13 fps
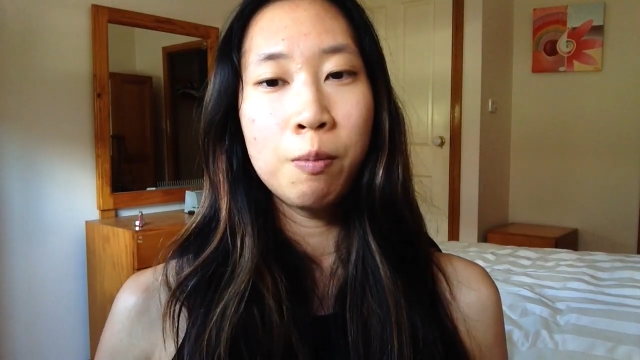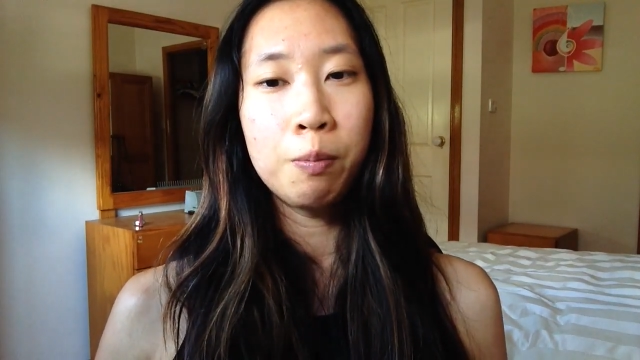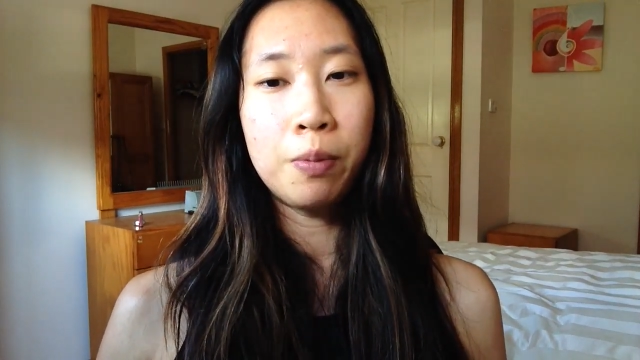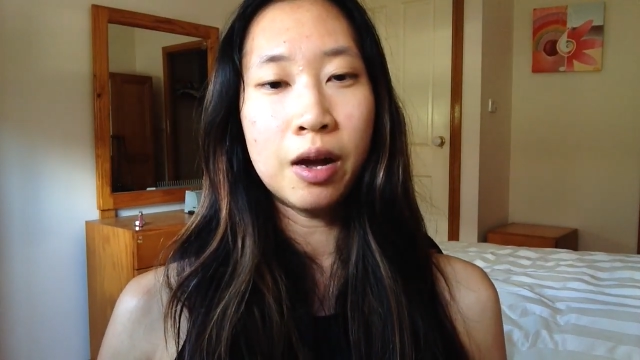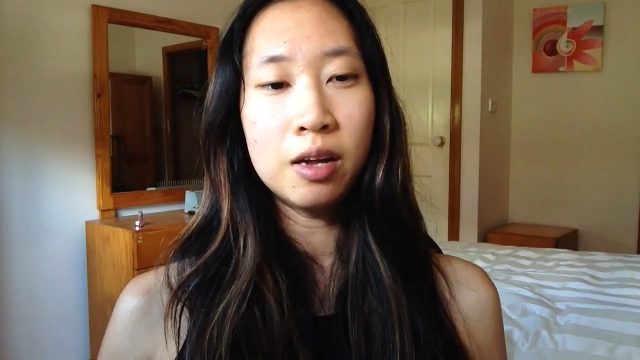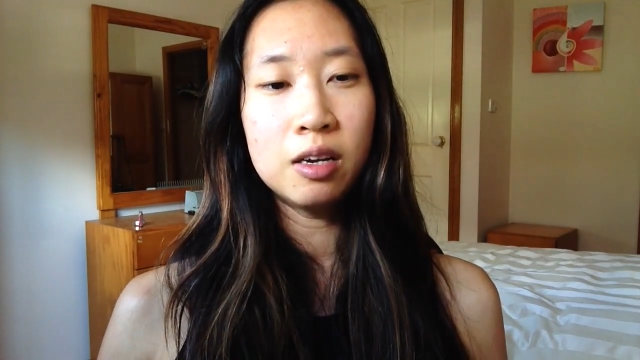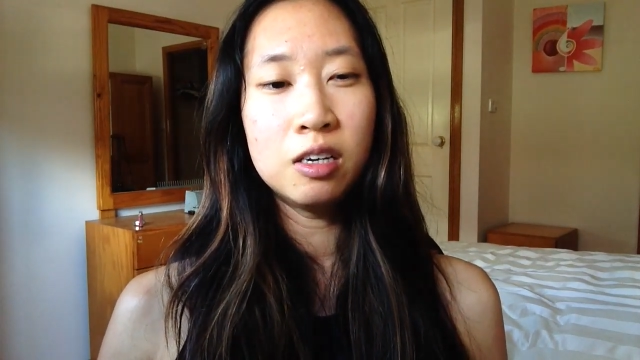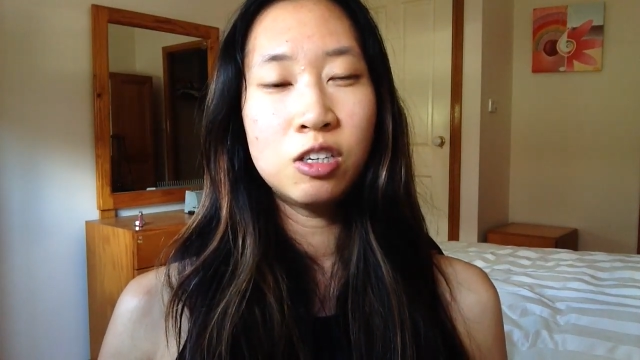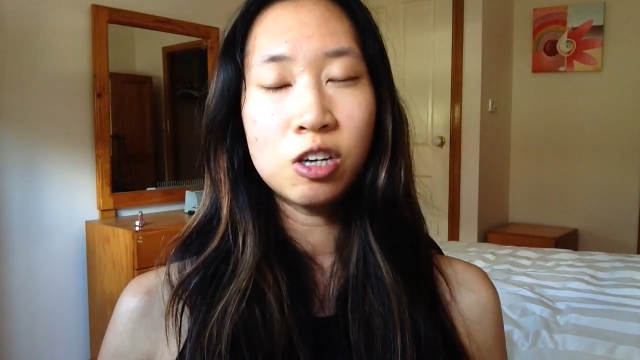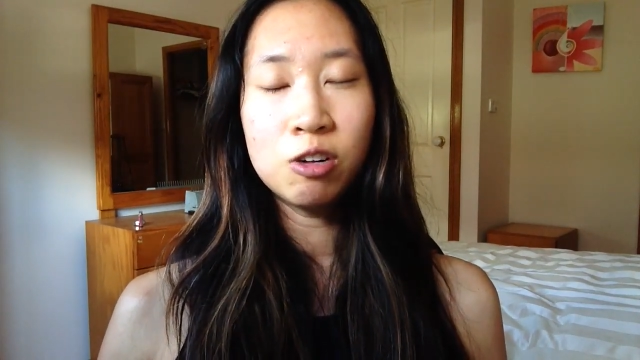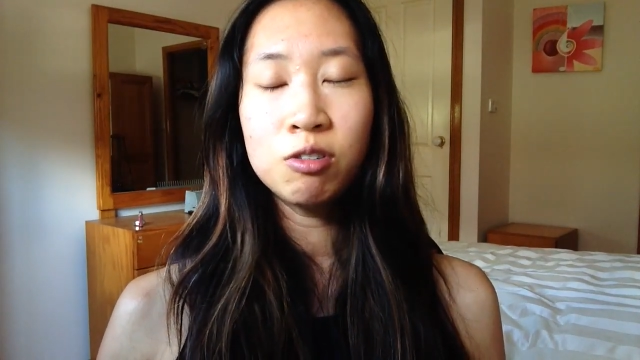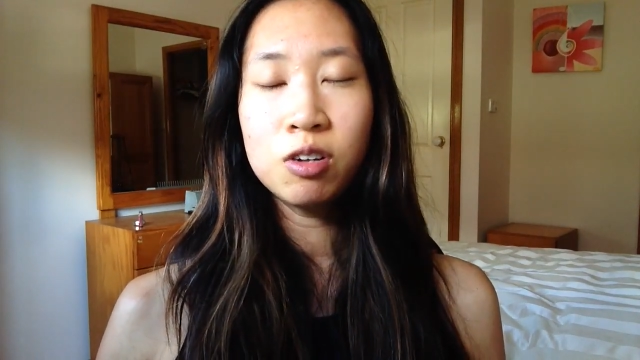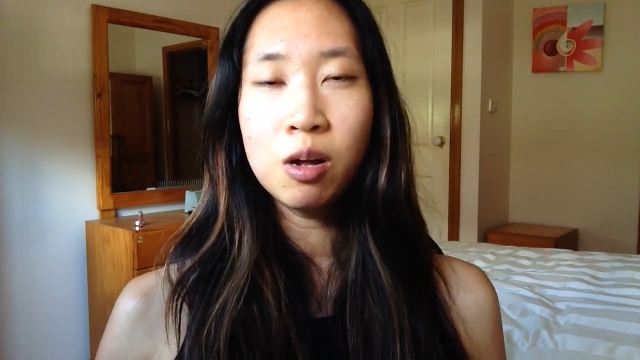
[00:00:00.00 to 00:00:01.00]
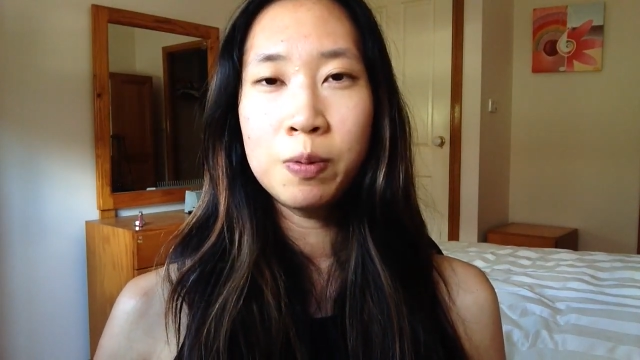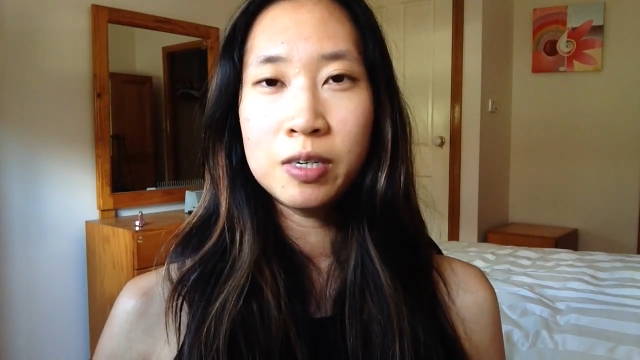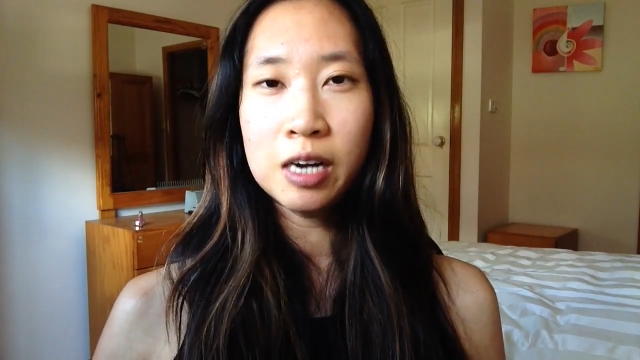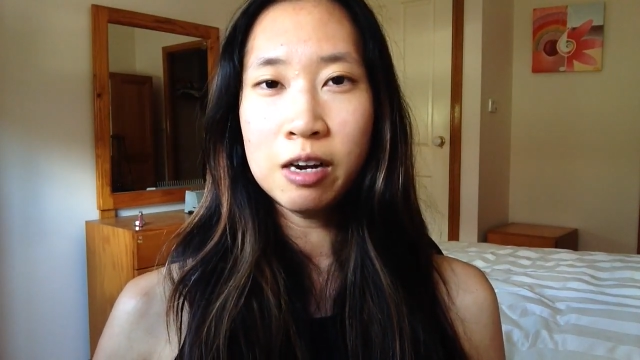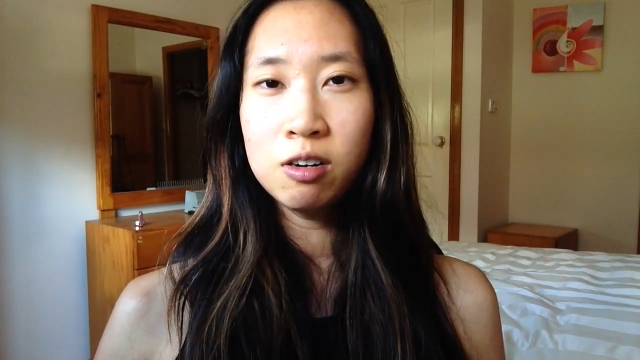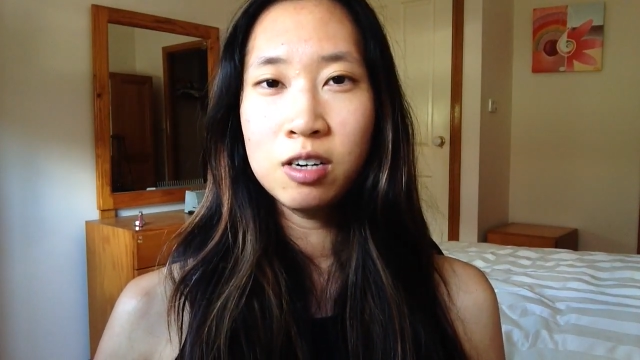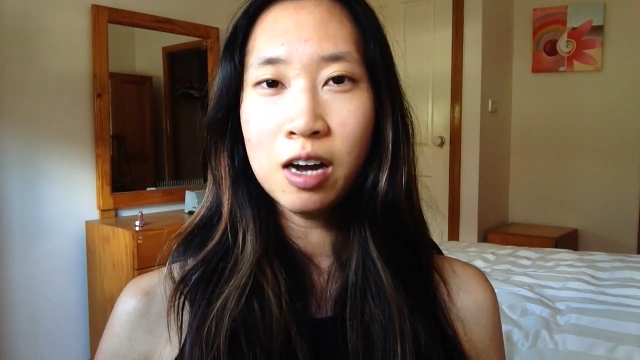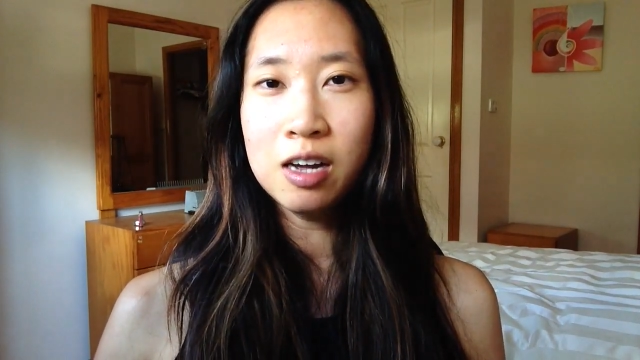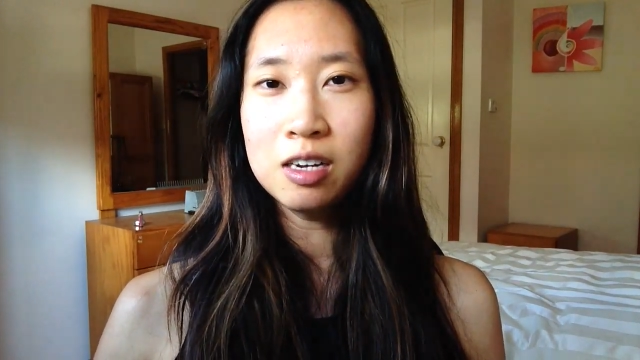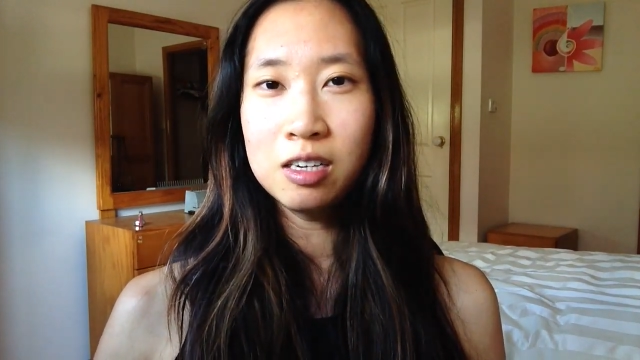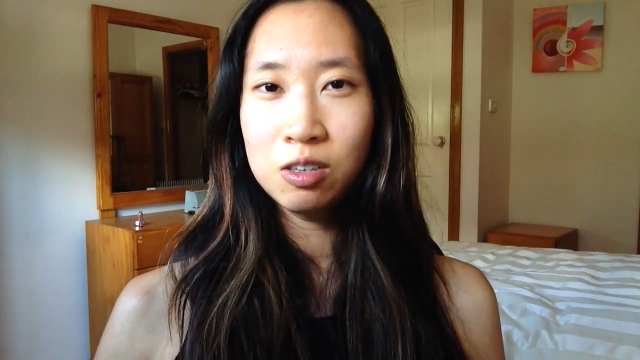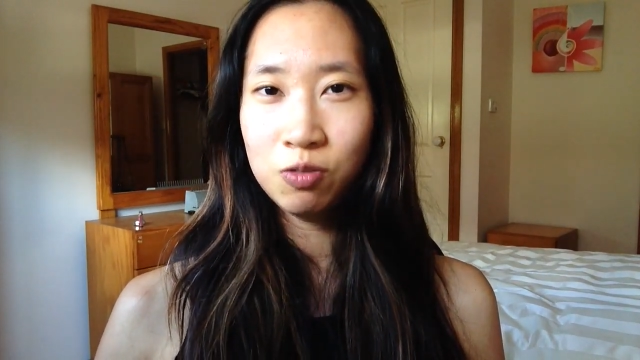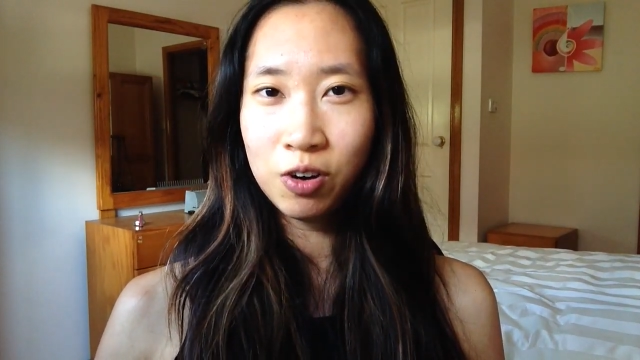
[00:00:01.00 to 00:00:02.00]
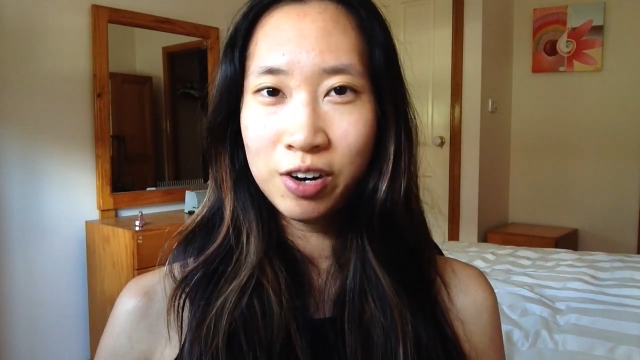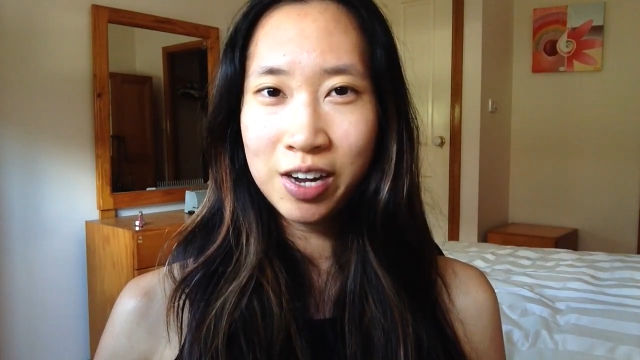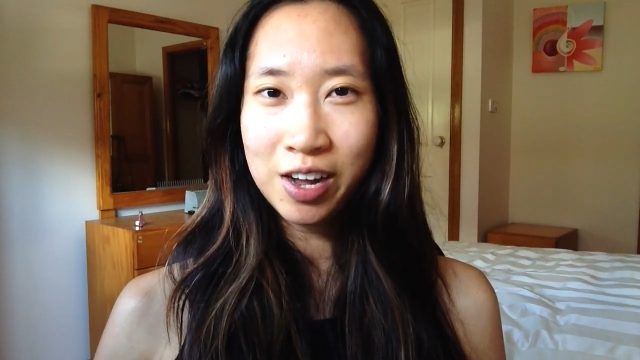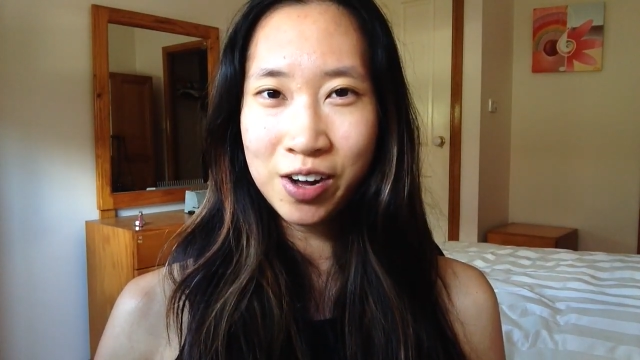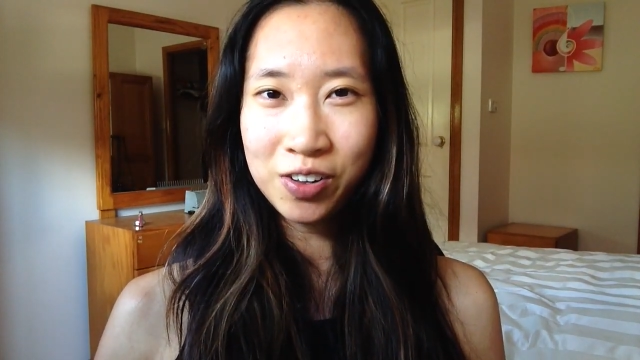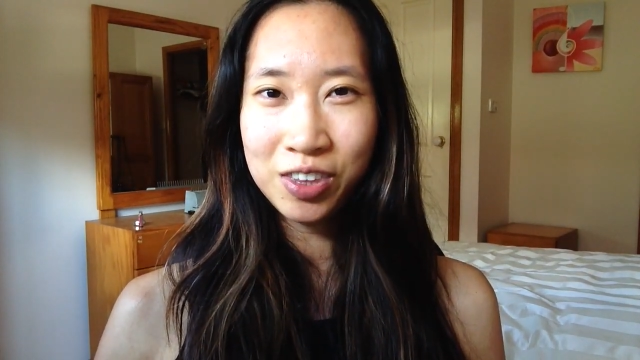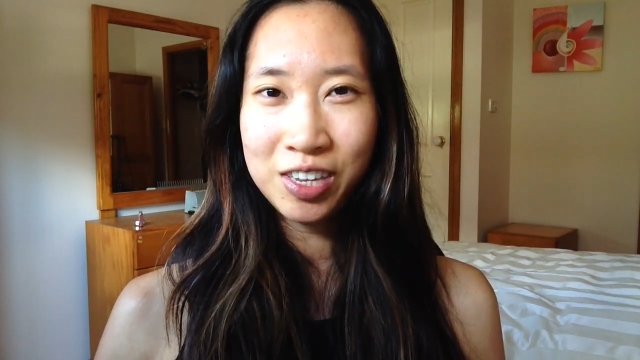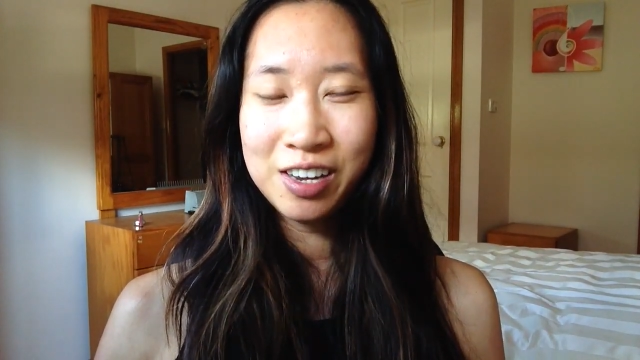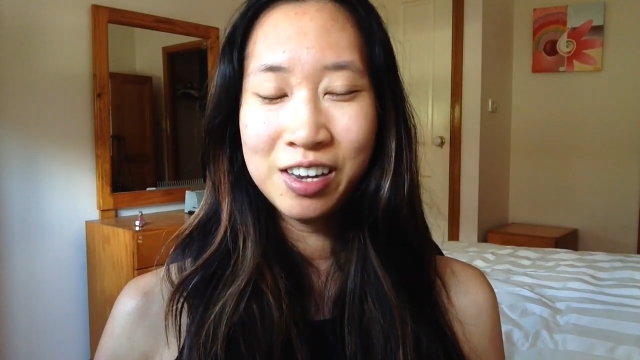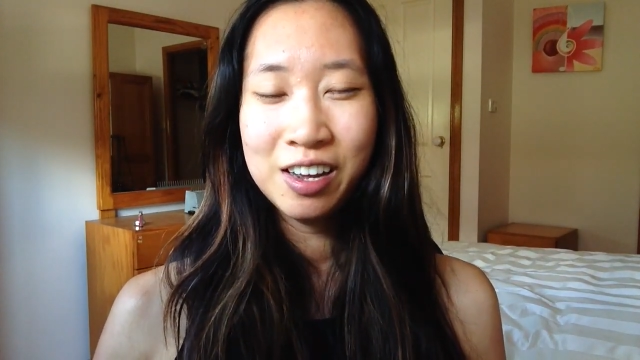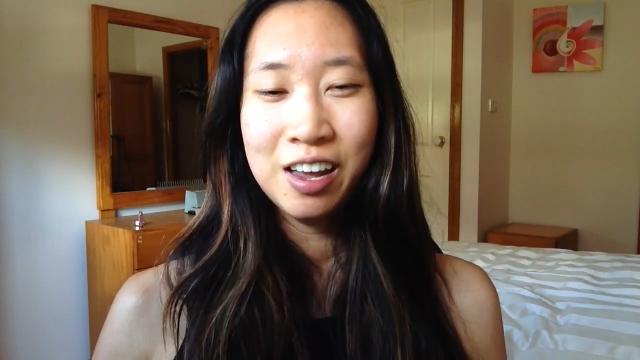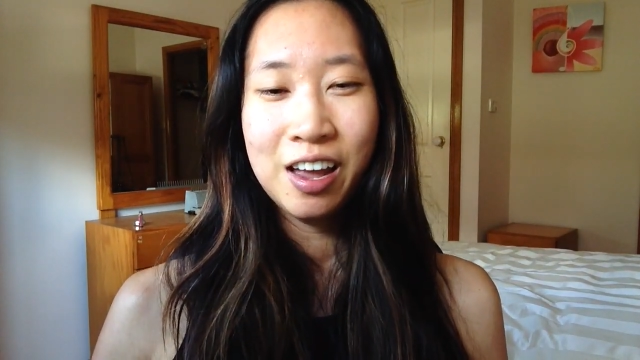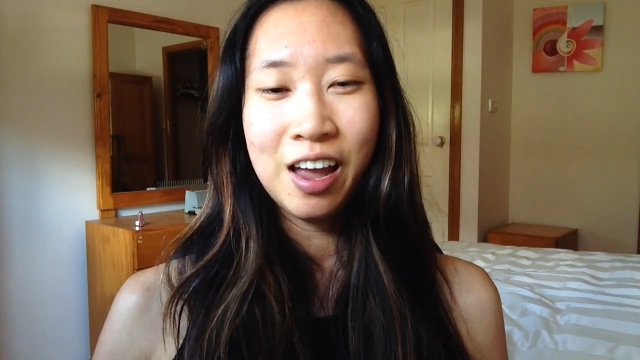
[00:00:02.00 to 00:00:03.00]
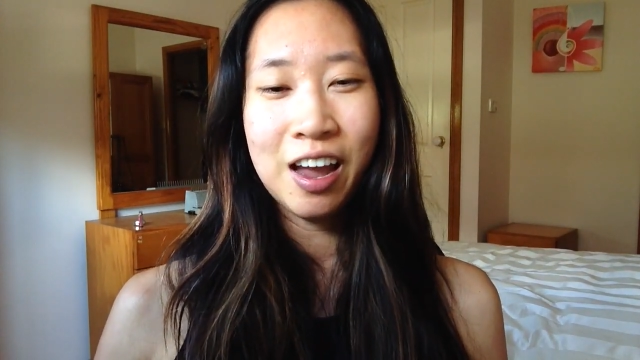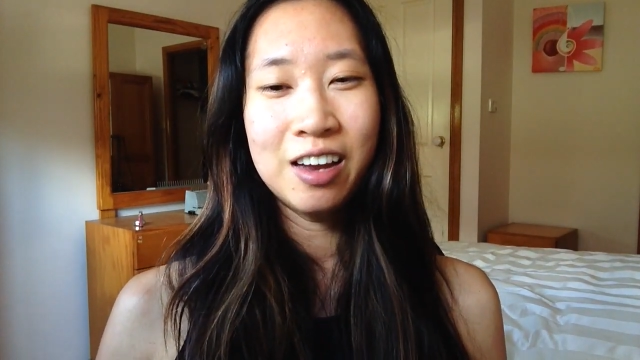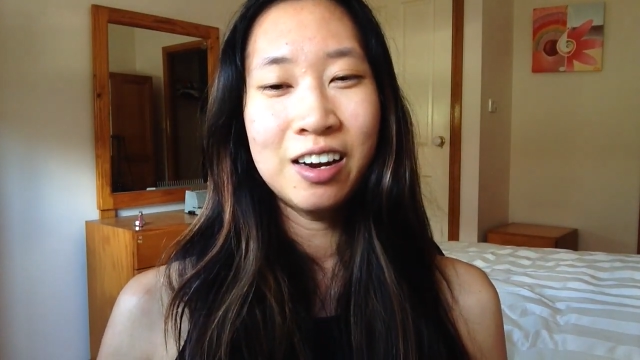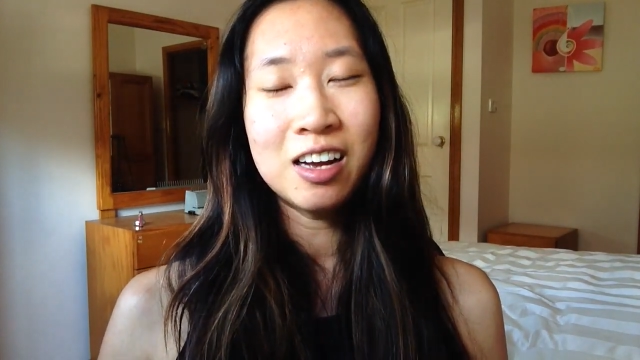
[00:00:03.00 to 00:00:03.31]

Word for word: But in general, a potato diet is very healthy and